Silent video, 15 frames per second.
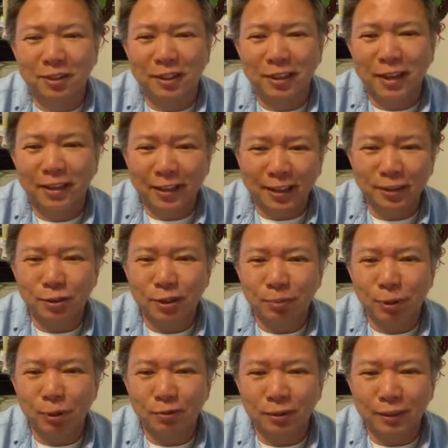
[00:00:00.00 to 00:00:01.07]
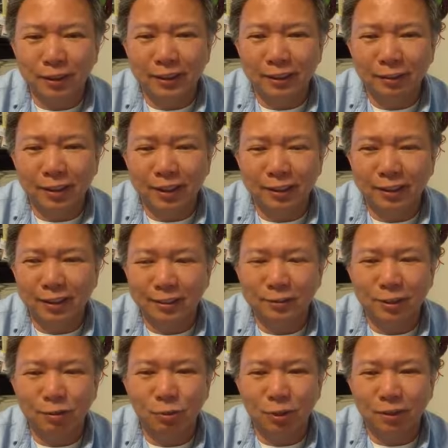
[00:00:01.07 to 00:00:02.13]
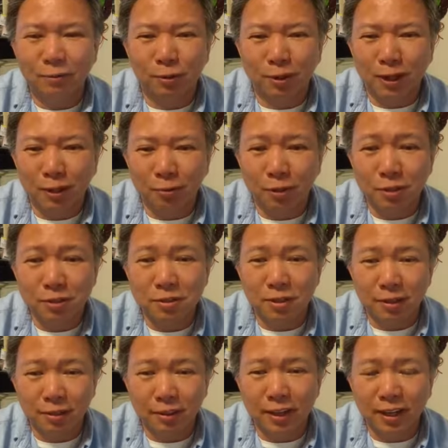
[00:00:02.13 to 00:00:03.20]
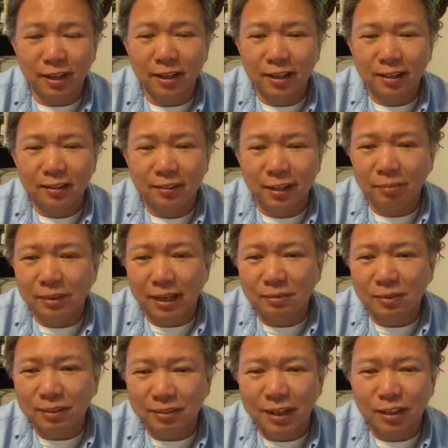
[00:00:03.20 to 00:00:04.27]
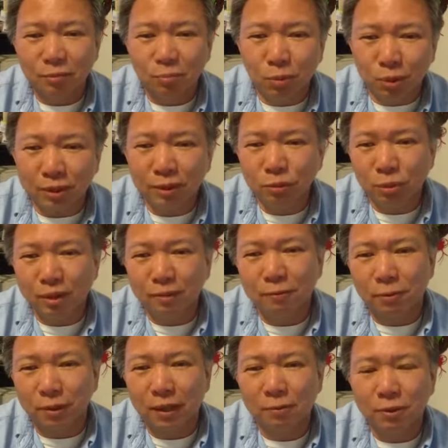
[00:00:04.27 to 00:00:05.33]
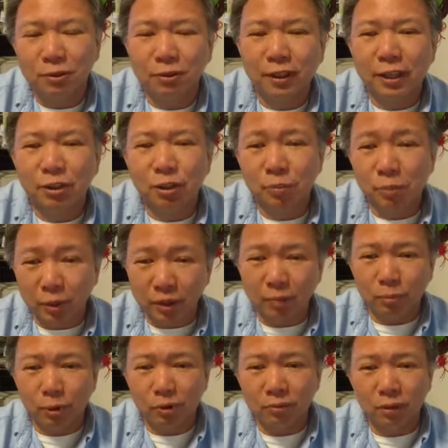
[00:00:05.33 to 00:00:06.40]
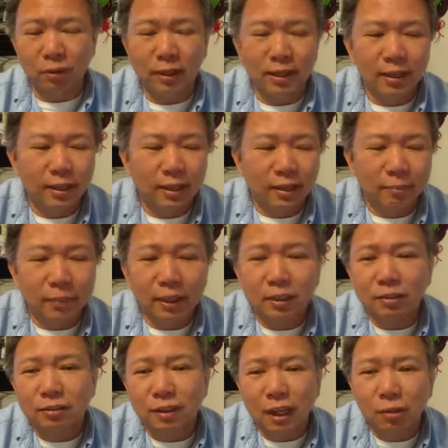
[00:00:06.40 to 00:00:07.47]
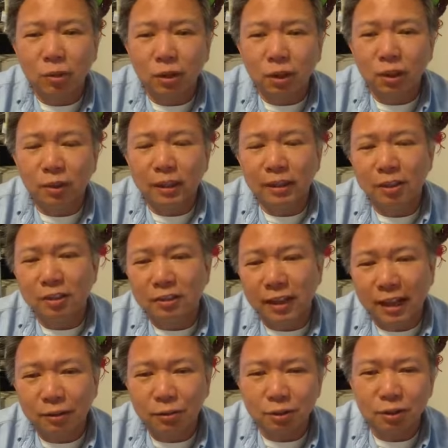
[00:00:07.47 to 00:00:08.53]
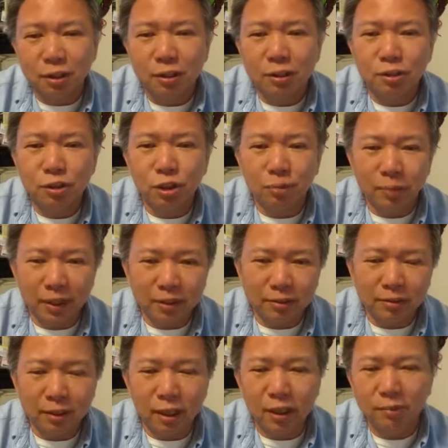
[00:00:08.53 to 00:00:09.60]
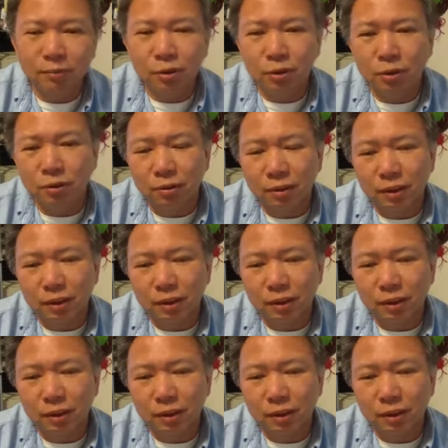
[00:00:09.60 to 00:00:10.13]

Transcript: can't get you approval in less than 24 hours. Okay, sometimes it takes more than 24 hours to get you pre-approval, because they will look at your tax returns, your pay stubs, your